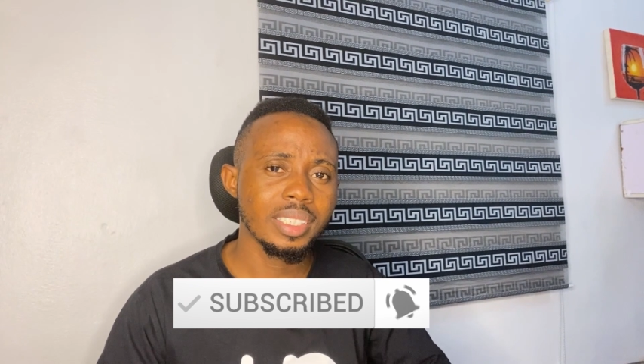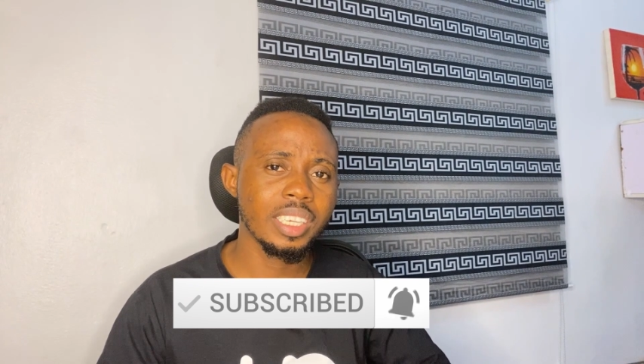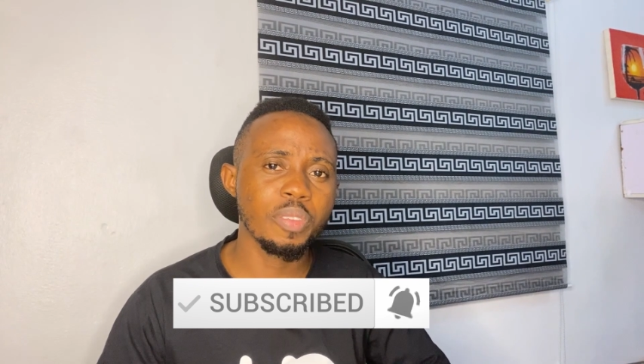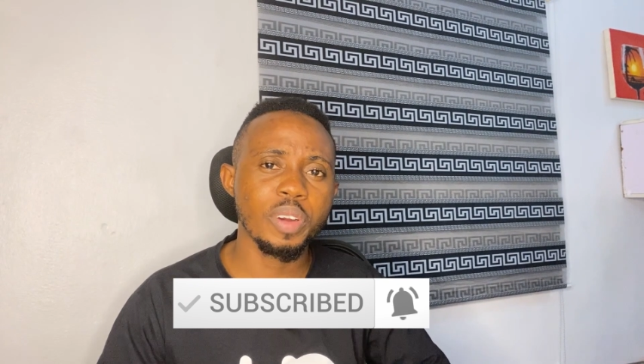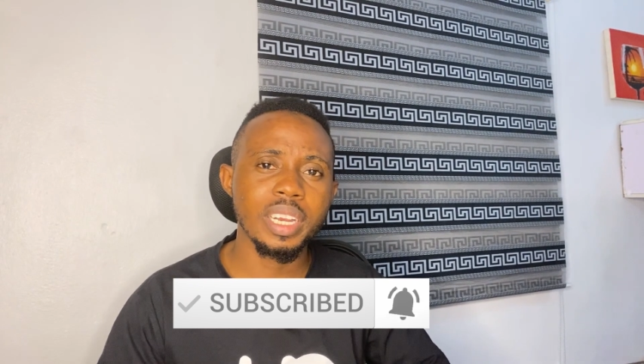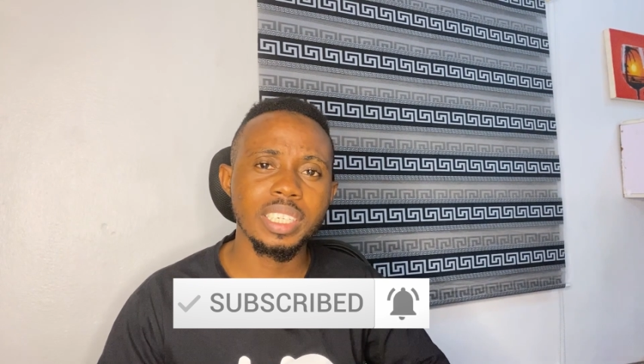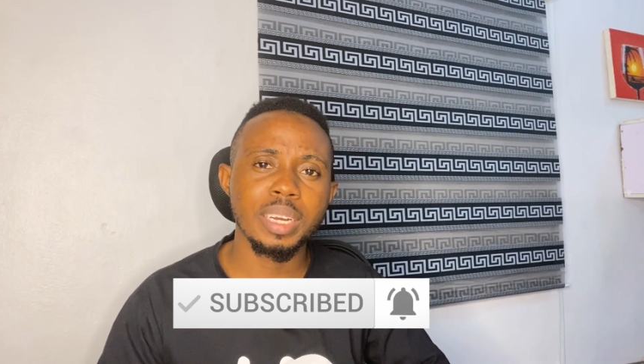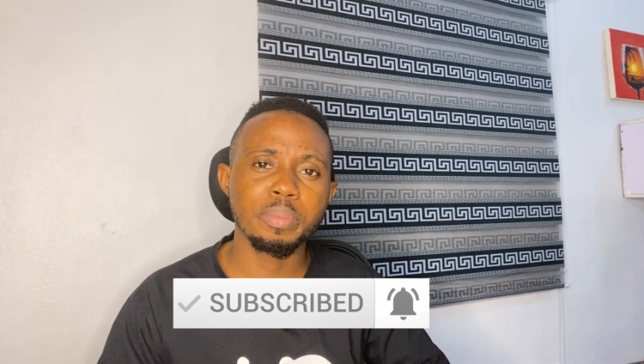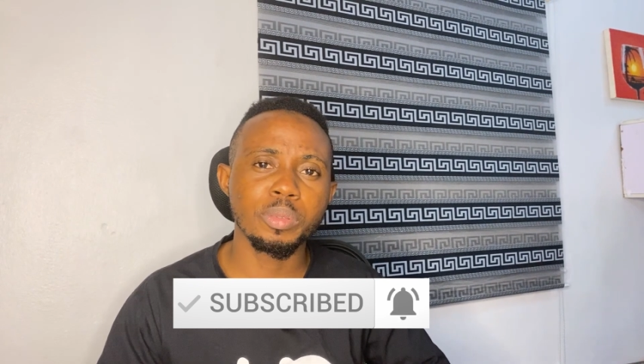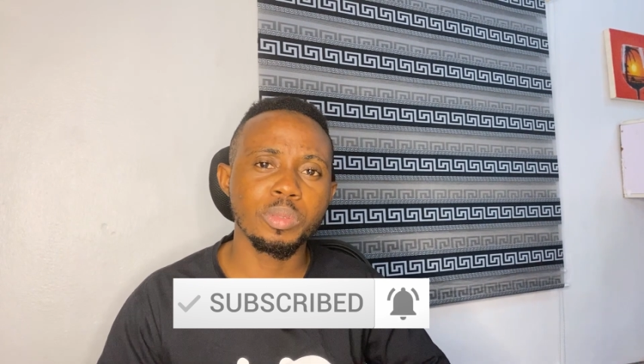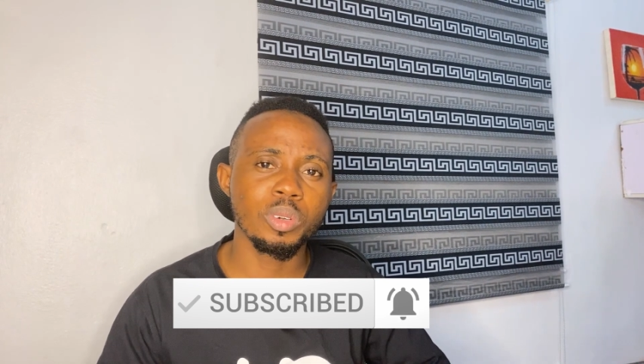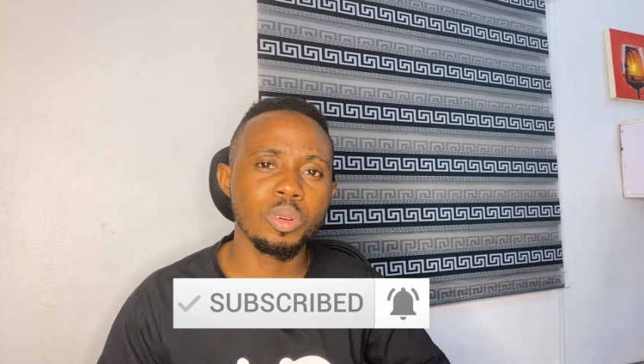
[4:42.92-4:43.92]
Say, for
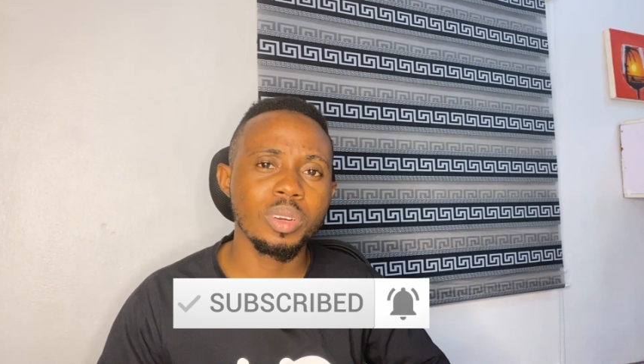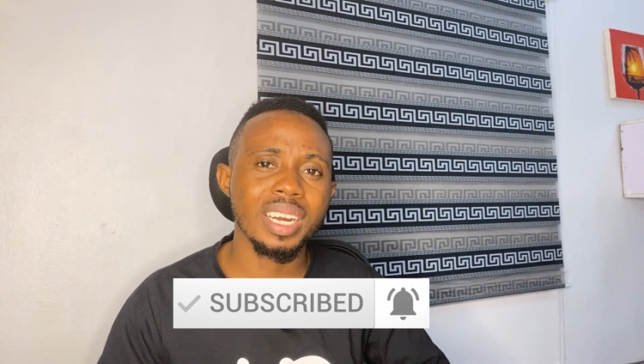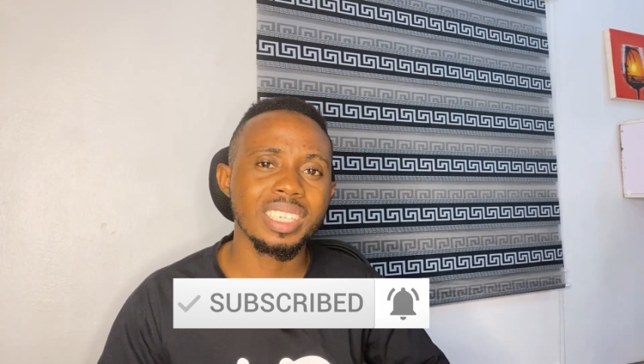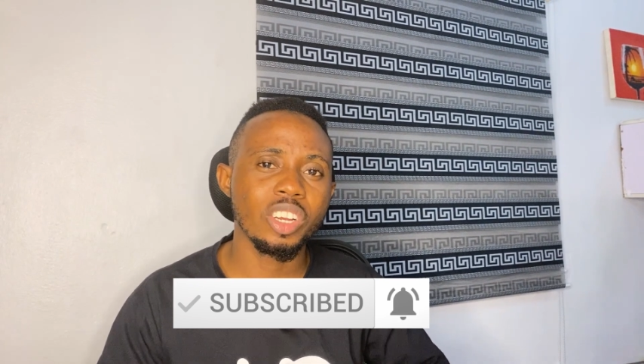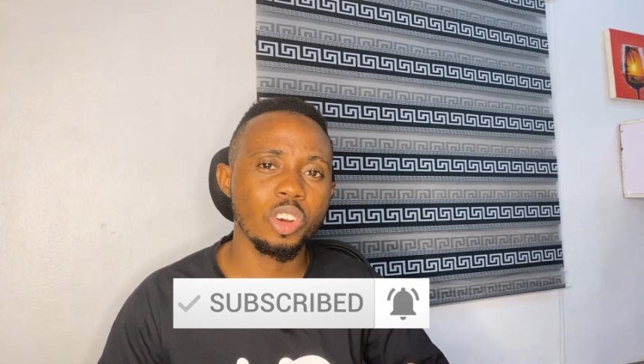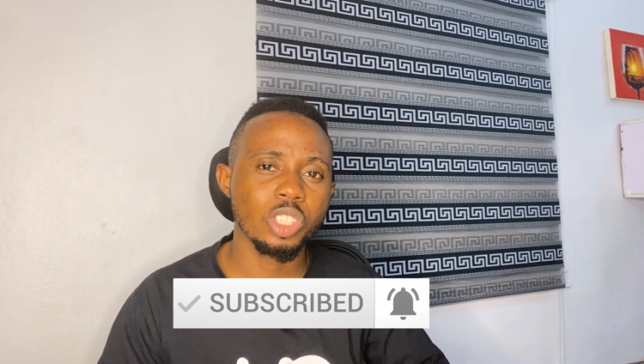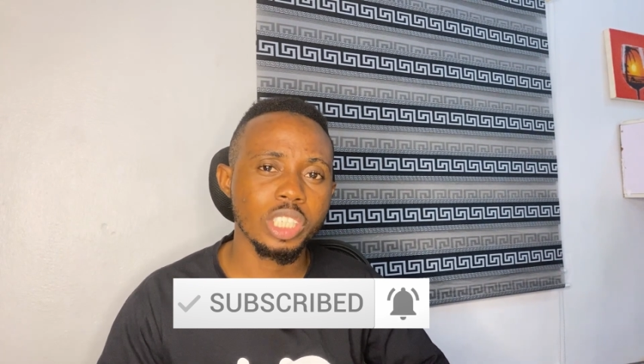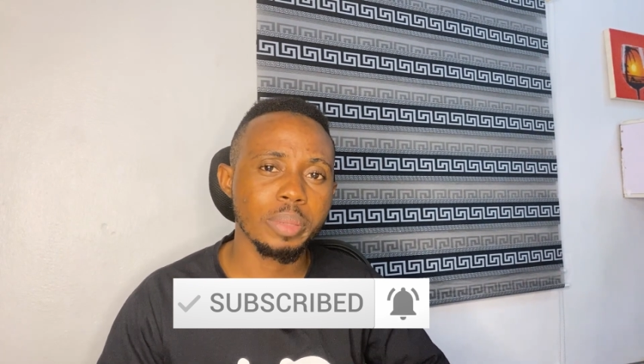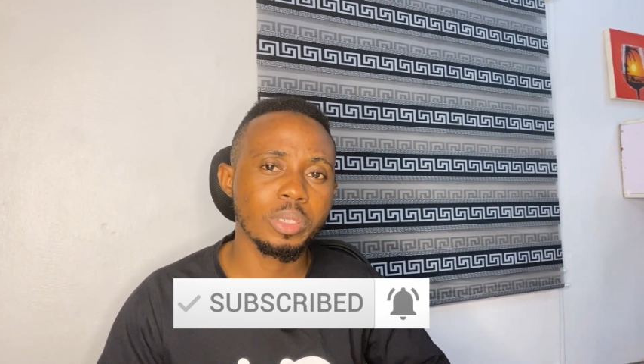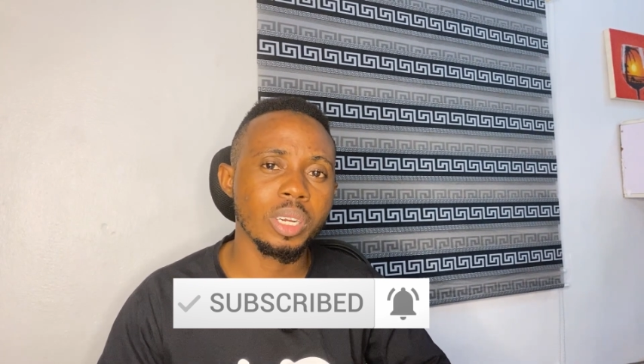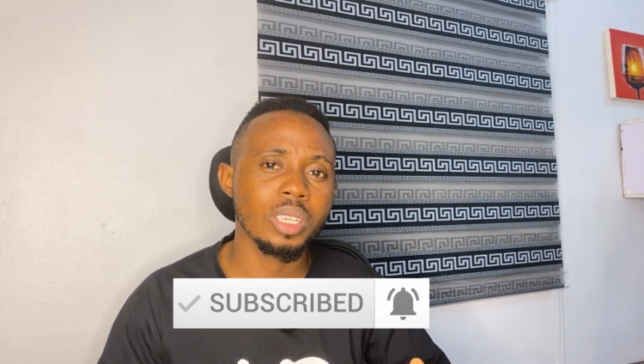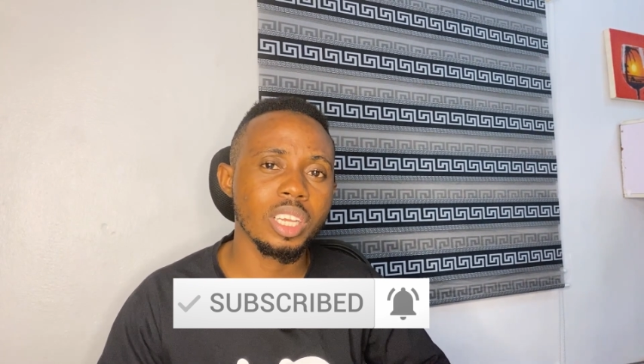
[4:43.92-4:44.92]
example, one look at a
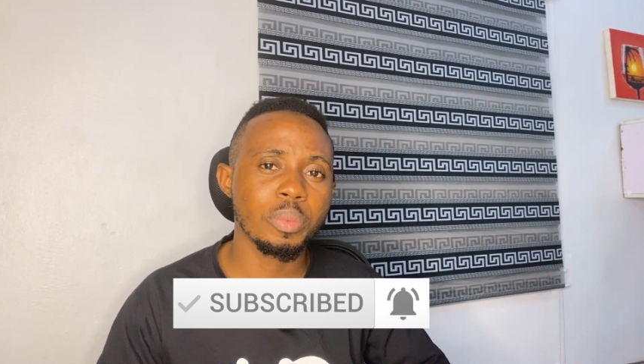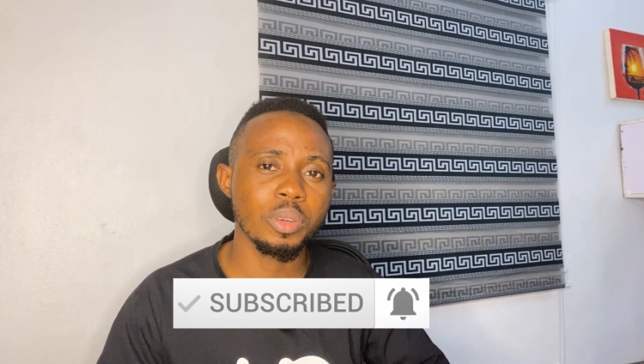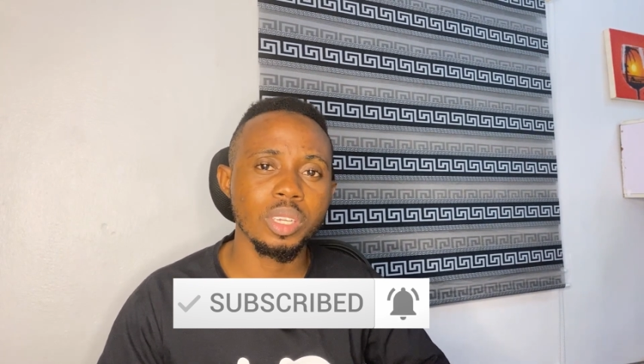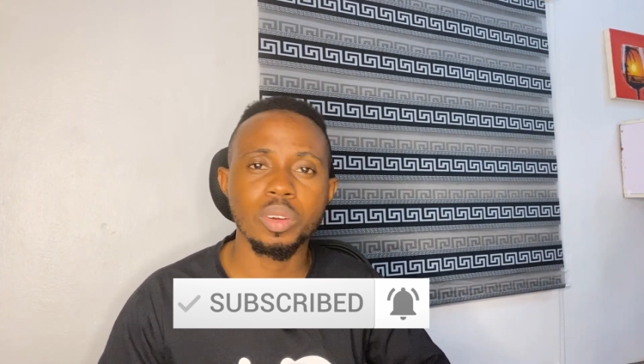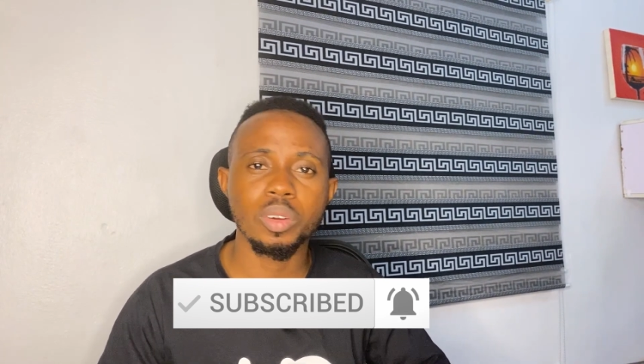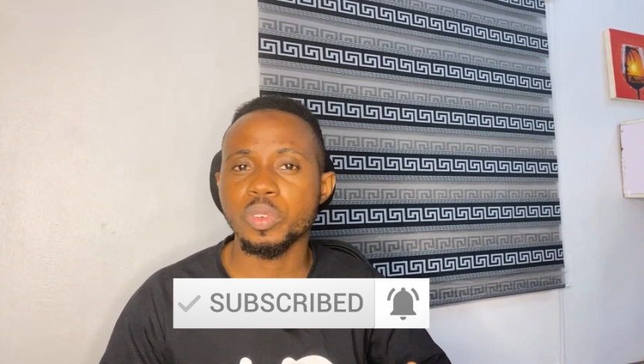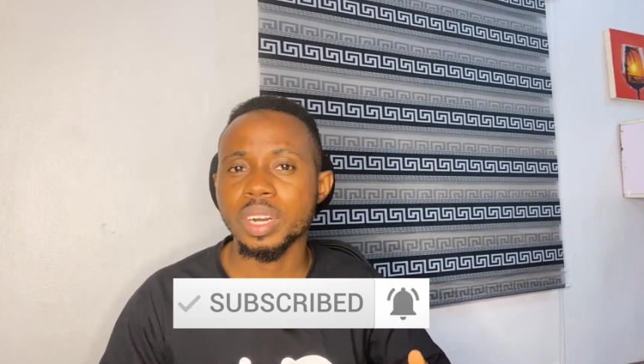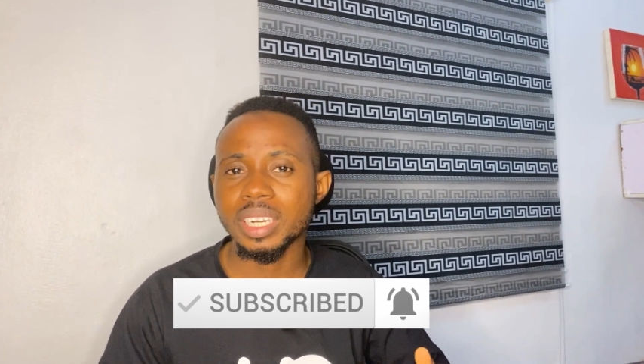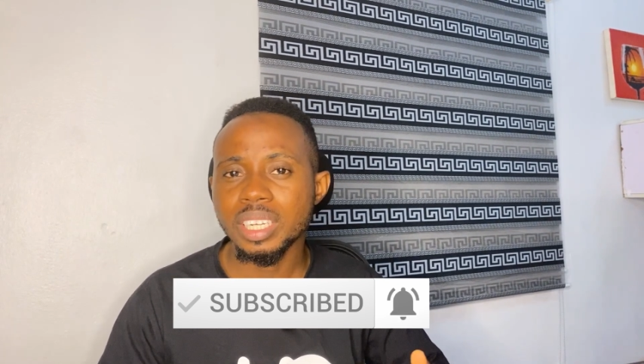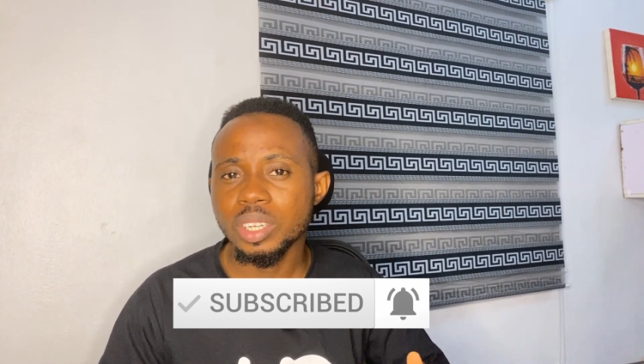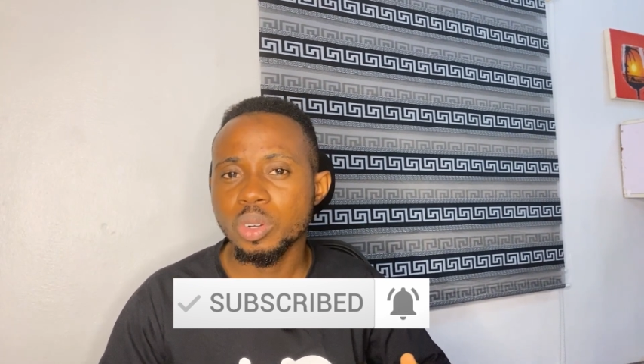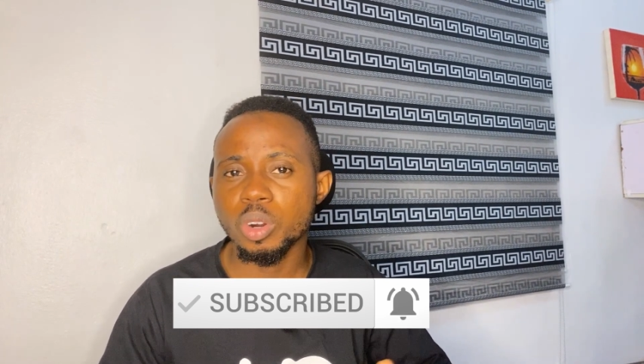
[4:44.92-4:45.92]
conceptual data model for
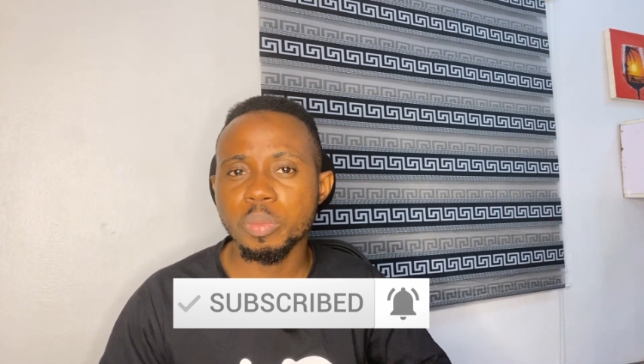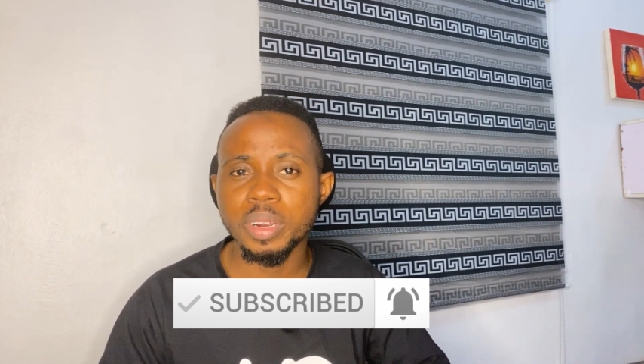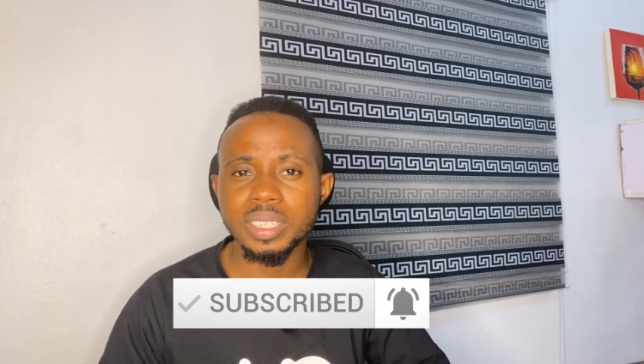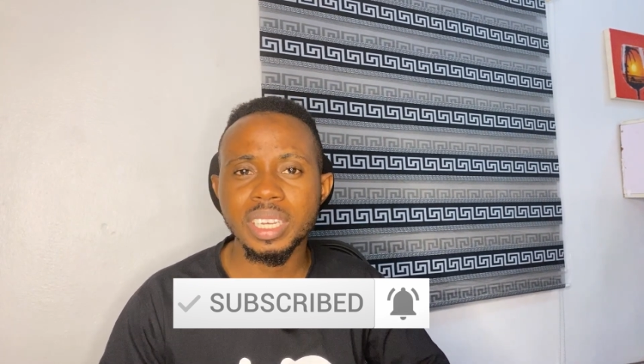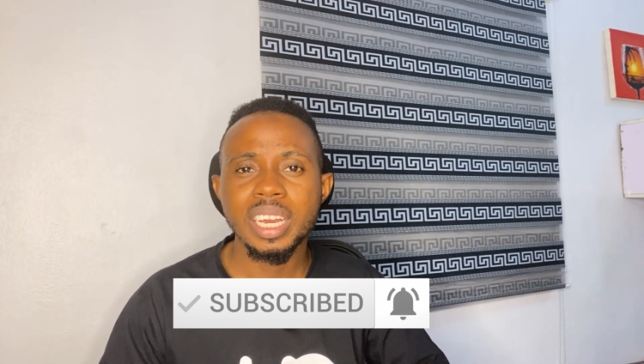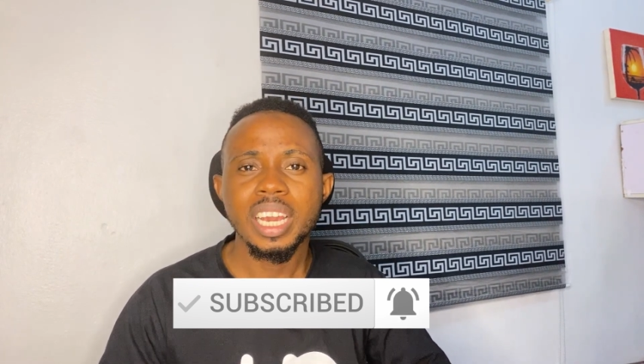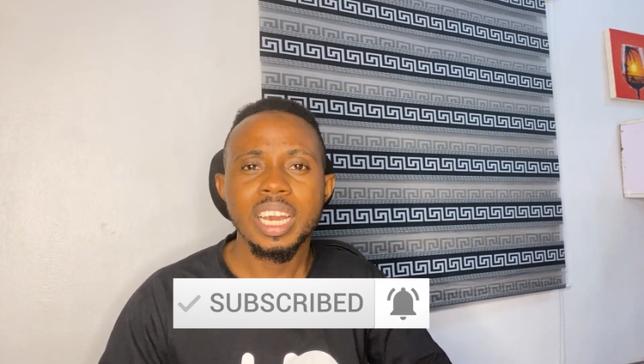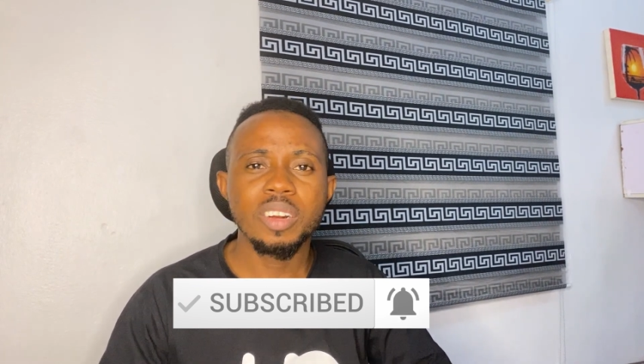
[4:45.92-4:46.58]
an e-commerce.